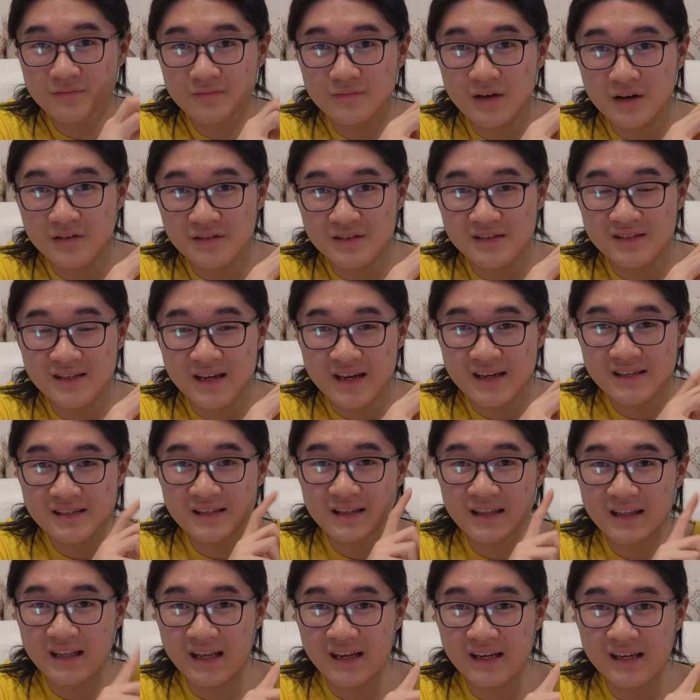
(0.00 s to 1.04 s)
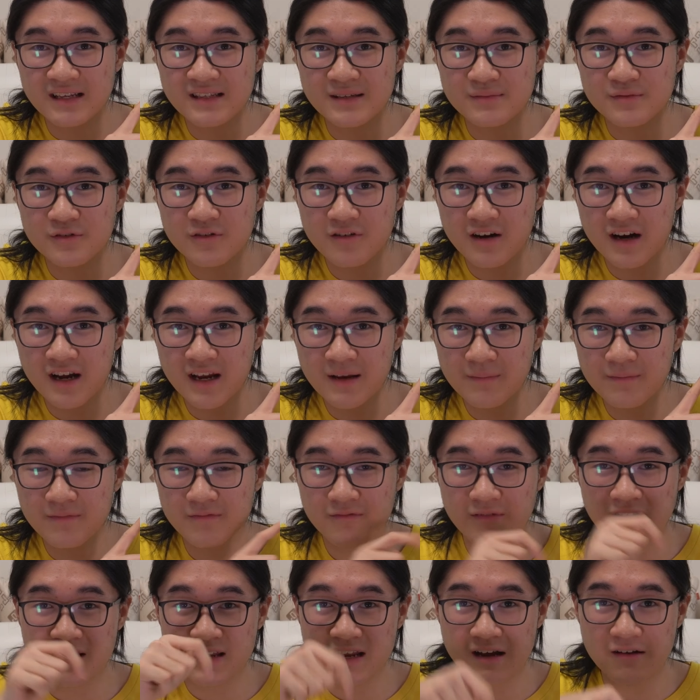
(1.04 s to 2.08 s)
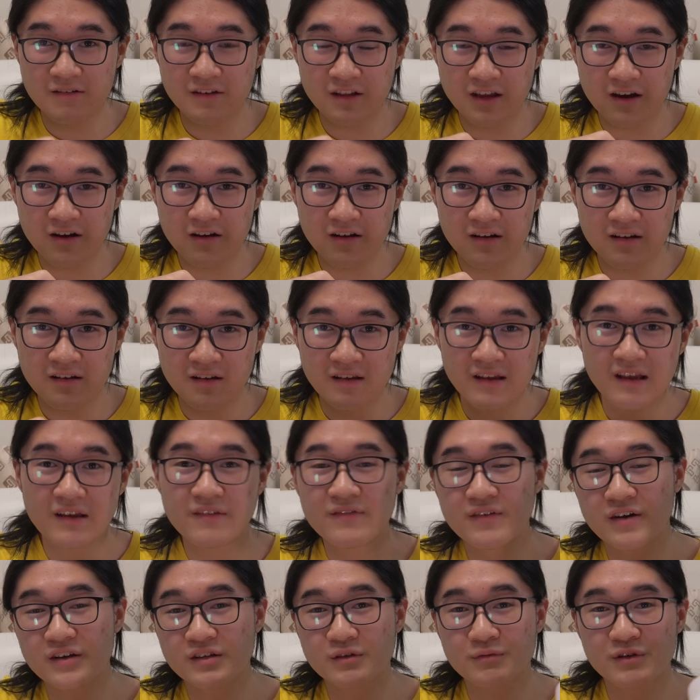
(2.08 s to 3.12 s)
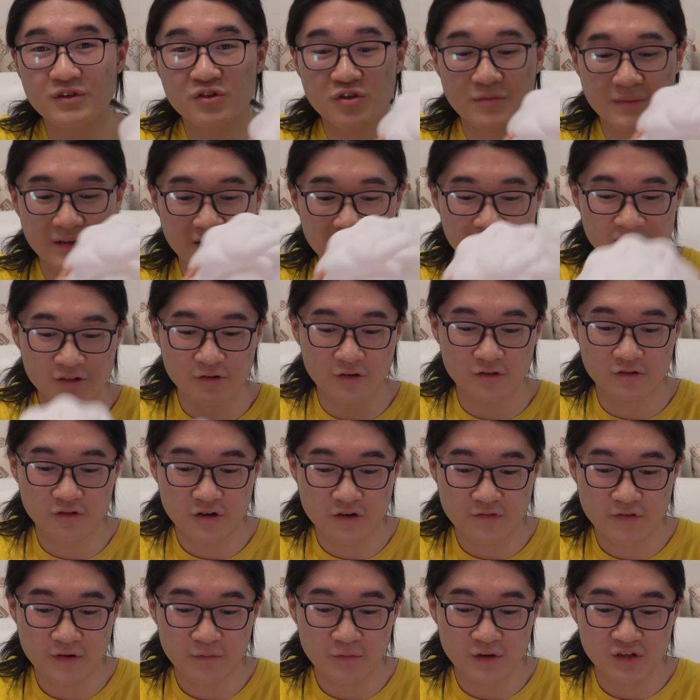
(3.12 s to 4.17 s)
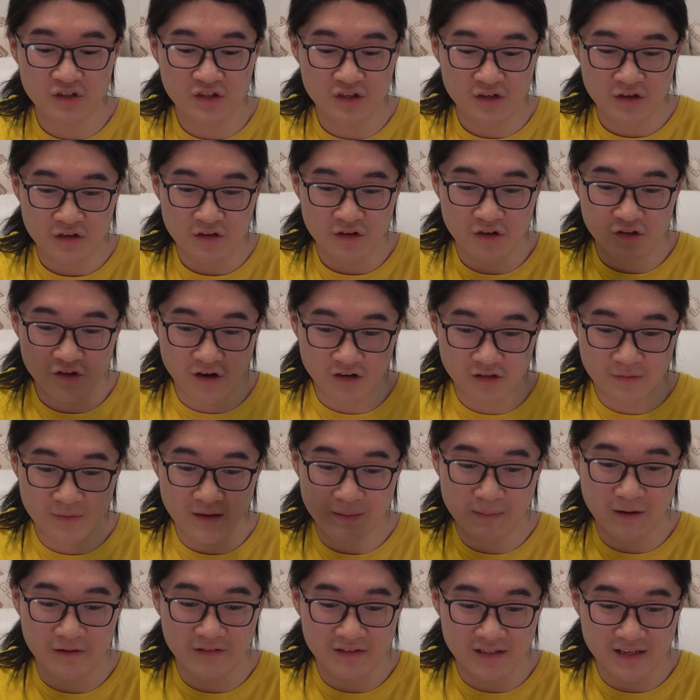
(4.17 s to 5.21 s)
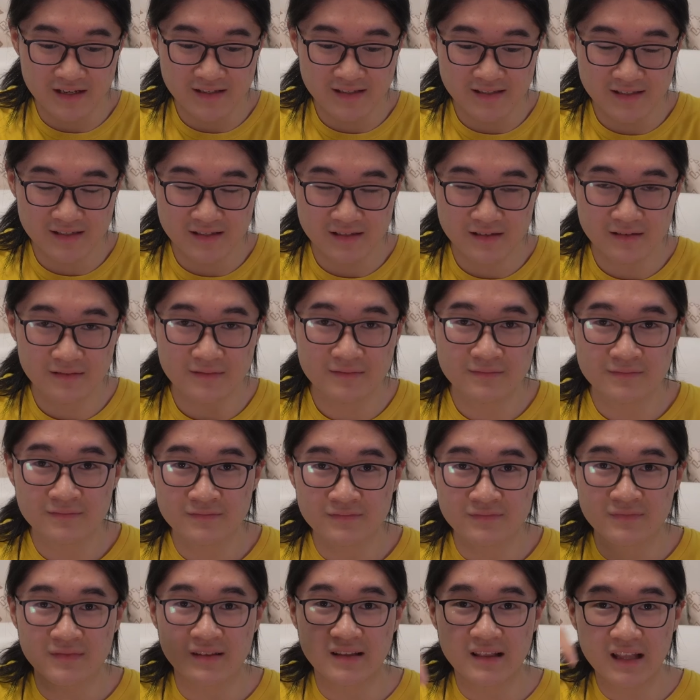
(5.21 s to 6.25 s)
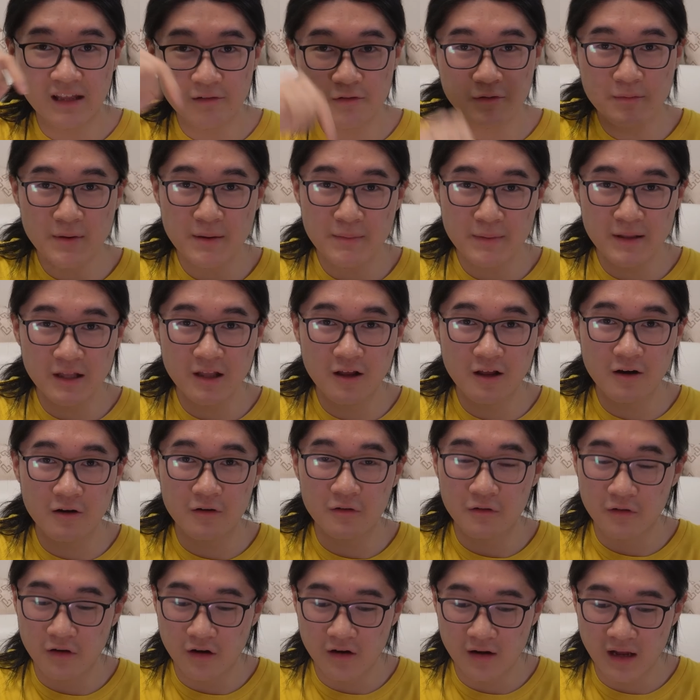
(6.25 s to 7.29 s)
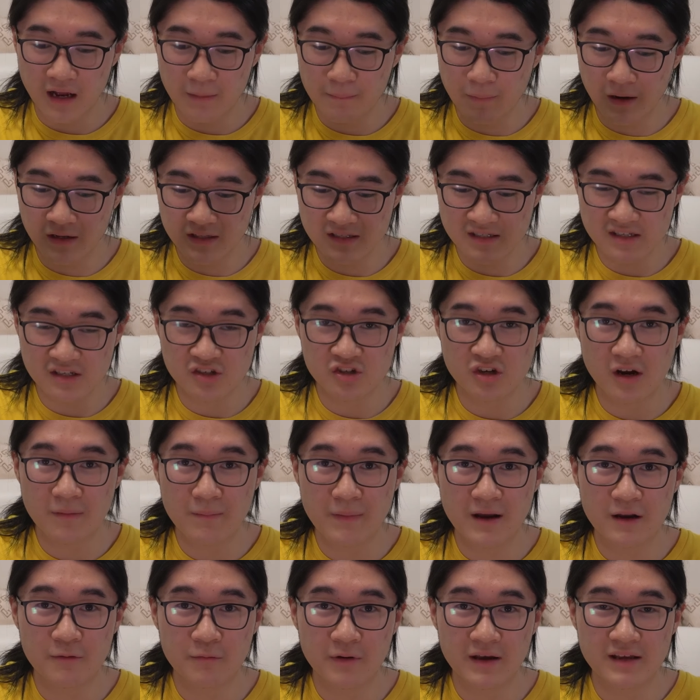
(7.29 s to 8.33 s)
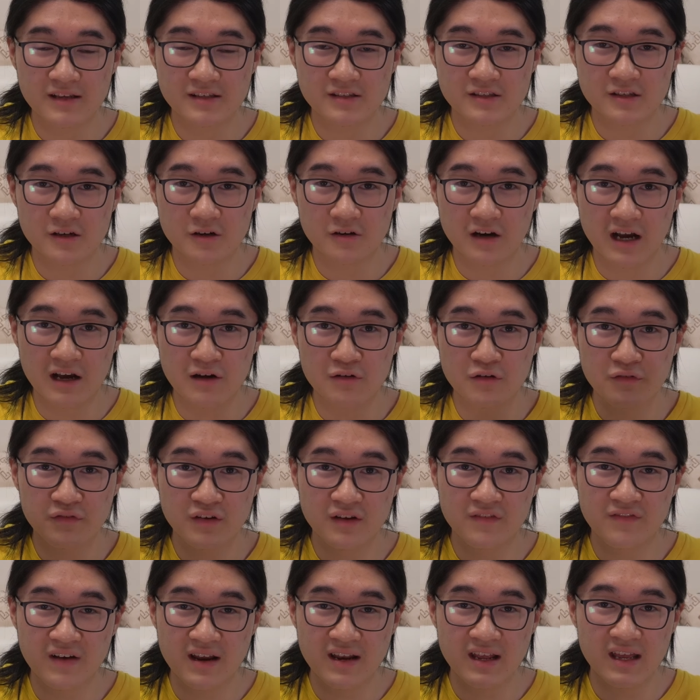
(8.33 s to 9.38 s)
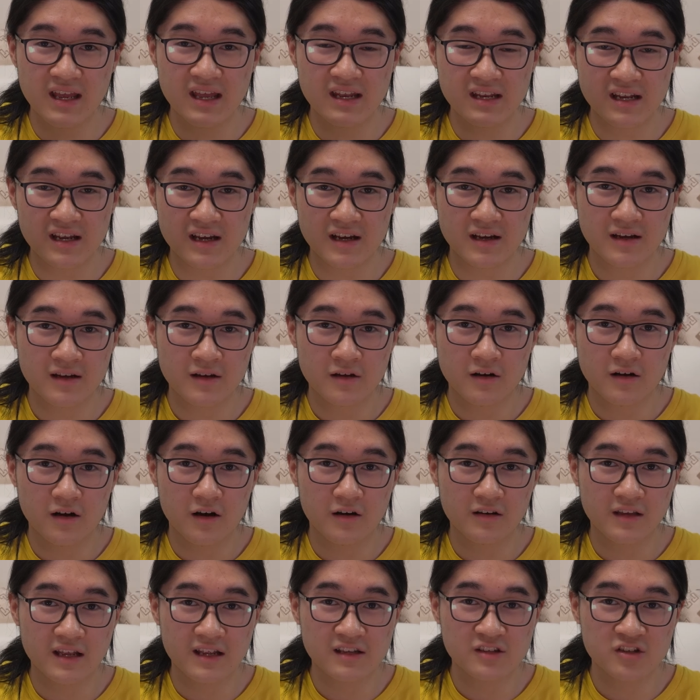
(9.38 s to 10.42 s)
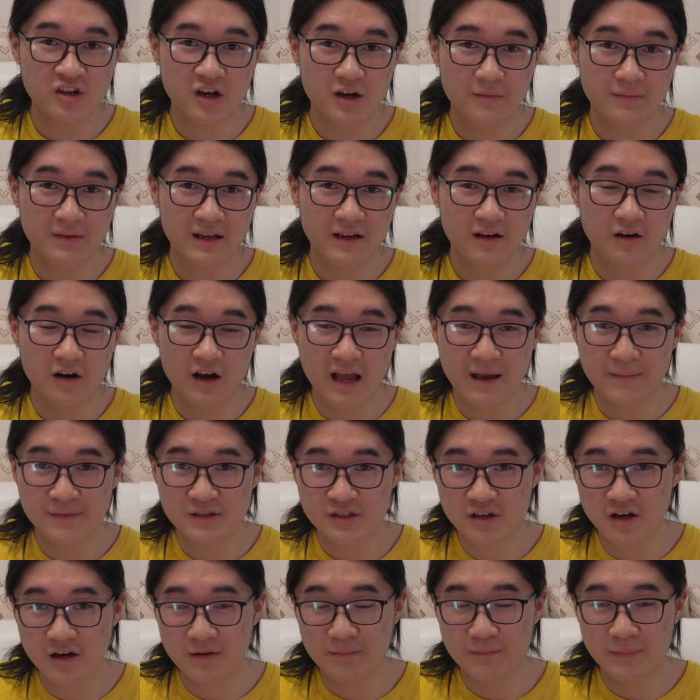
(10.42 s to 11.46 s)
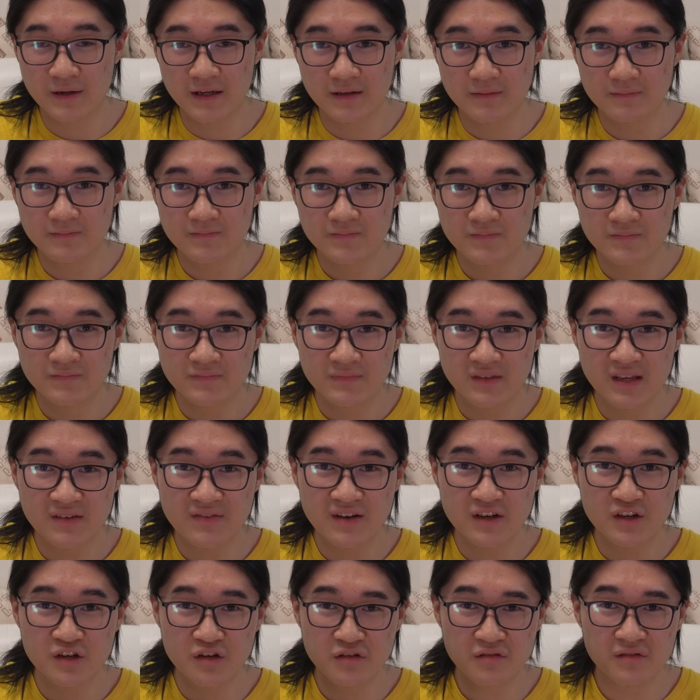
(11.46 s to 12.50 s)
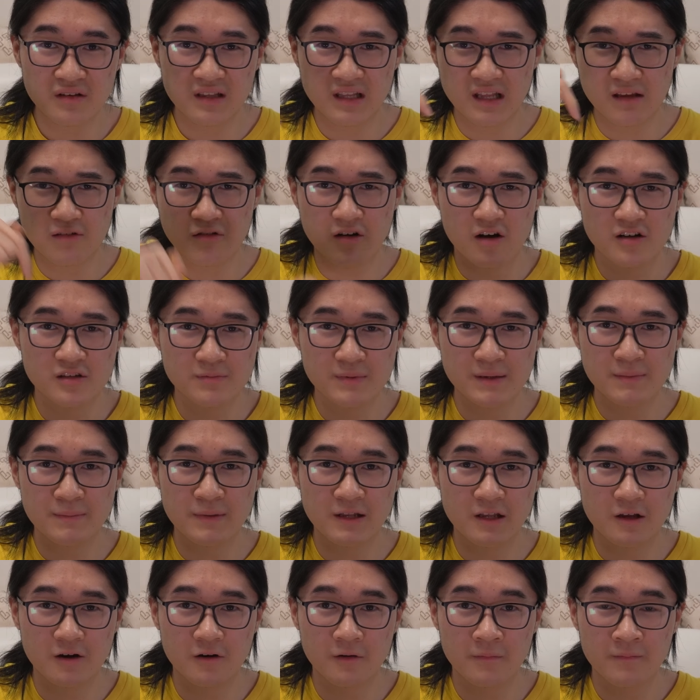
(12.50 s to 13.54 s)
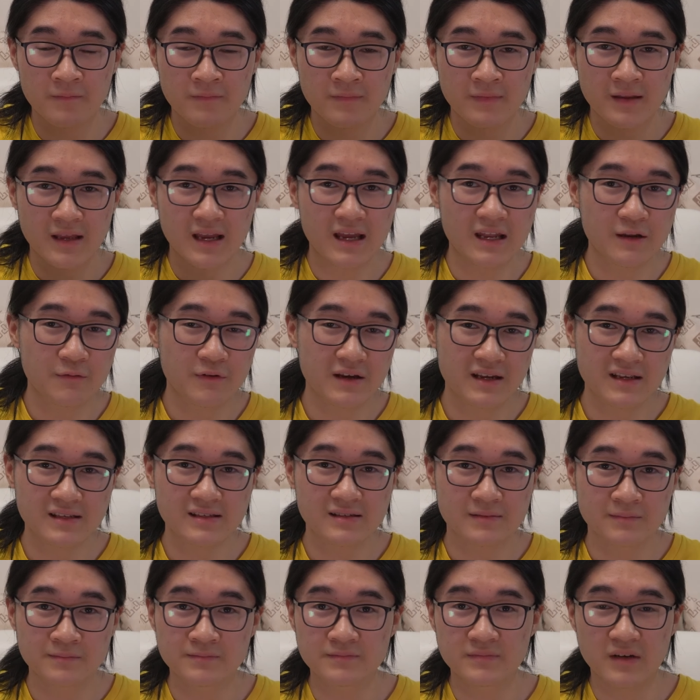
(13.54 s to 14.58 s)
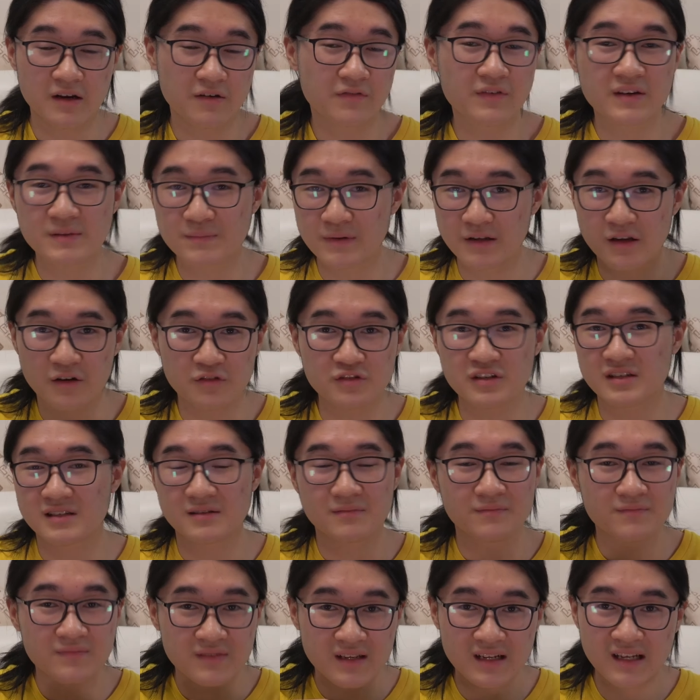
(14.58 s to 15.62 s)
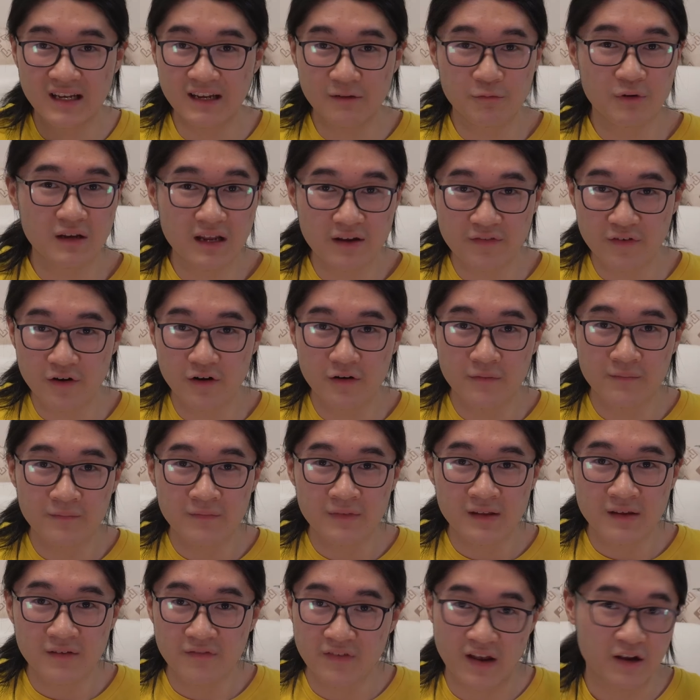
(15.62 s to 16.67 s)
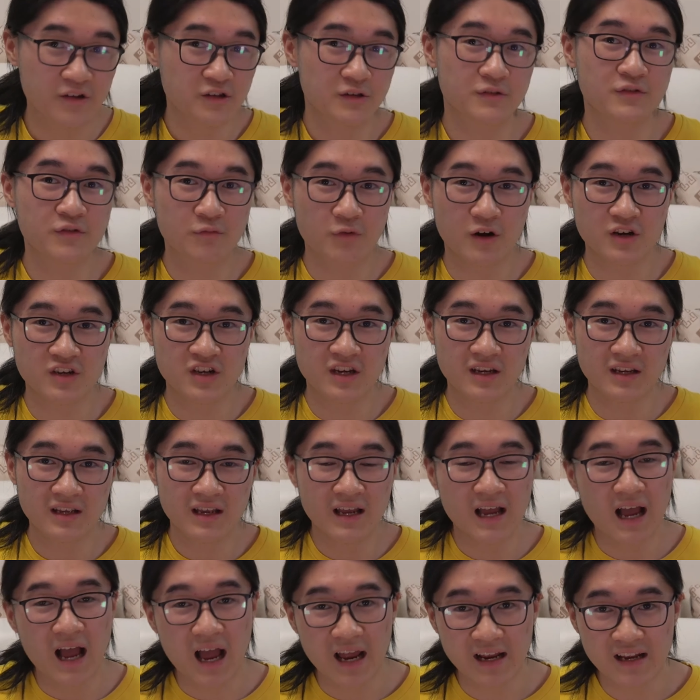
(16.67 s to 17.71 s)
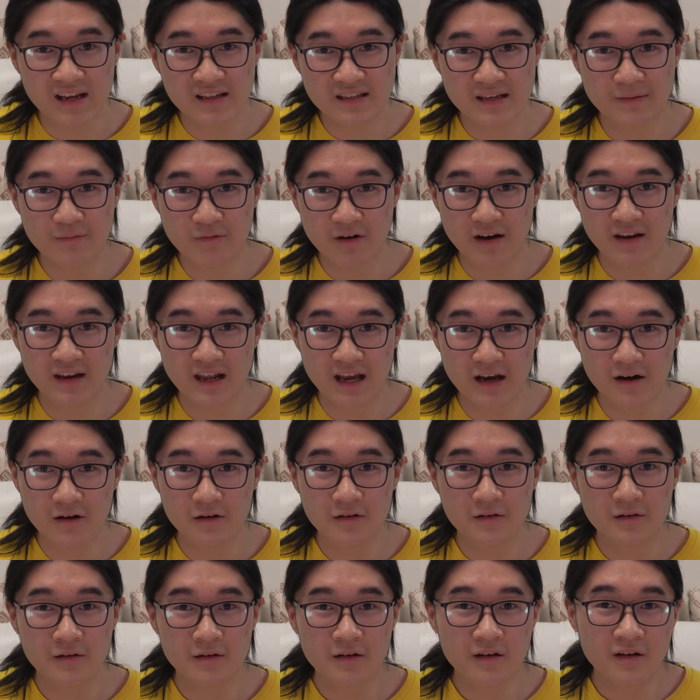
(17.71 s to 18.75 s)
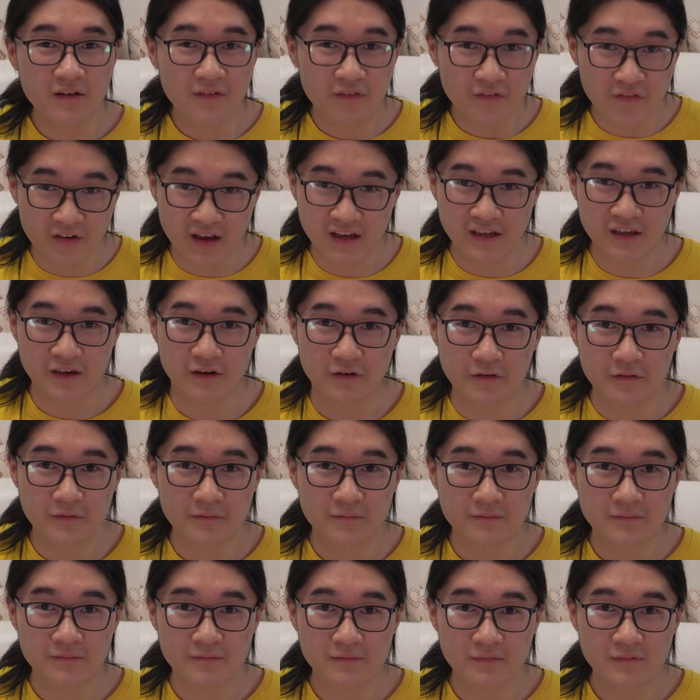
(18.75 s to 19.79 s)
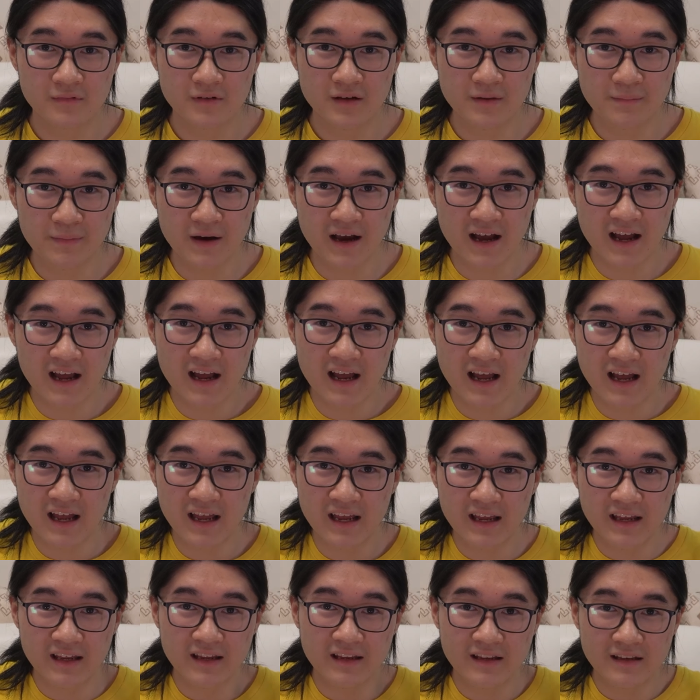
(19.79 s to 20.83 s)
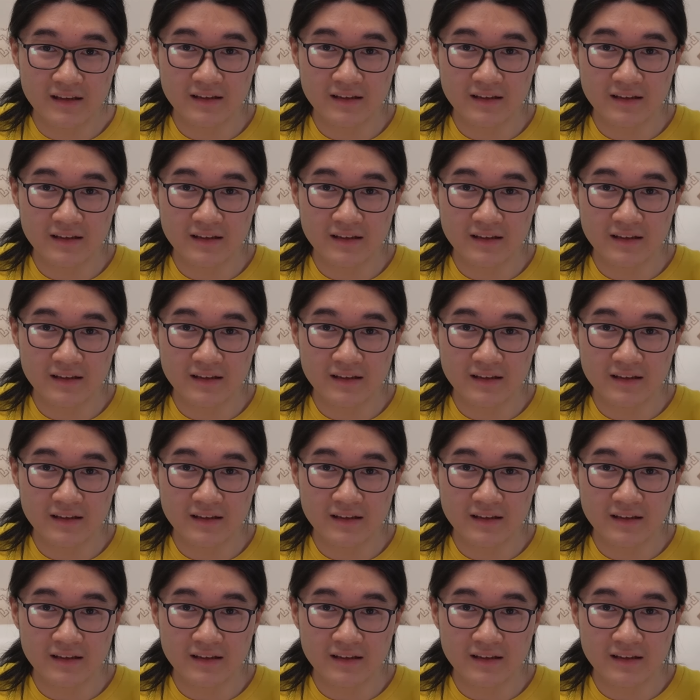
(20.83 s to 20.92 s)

Also says like and subscribe right down there. If you also want to join my Discord server, which you can talk to me about this, link will be below. I bought this in a shop, by the way, so I don't know if you can find it in an online shop like Amazon, but if I do, link will also be below. Anyways, everything's below. Just click whatever. Thanks so much for watching. I get a dip right now. Thank you. Goodbye.